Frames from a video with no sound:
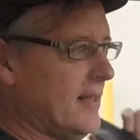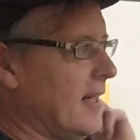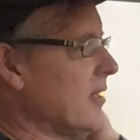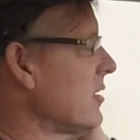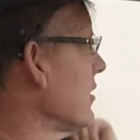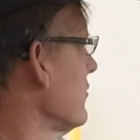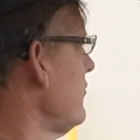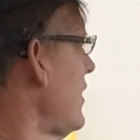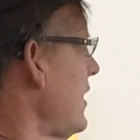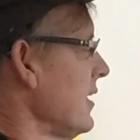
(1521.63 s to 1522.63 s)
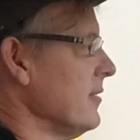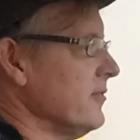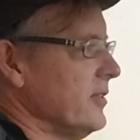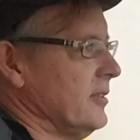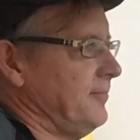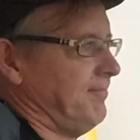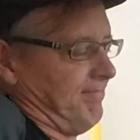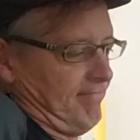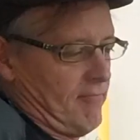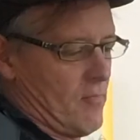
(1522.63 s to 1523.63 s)
Ioniq 5
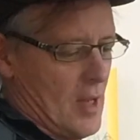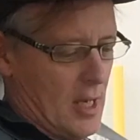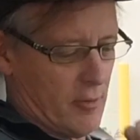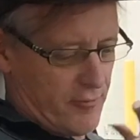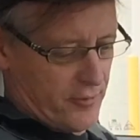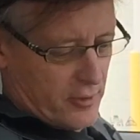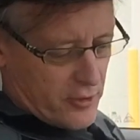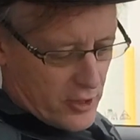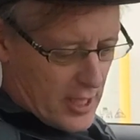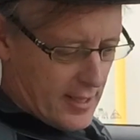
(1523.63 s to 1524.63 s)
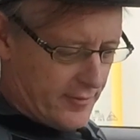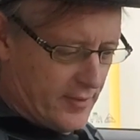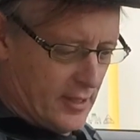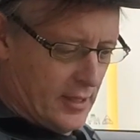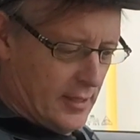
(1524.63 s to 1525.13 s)
out for a drive.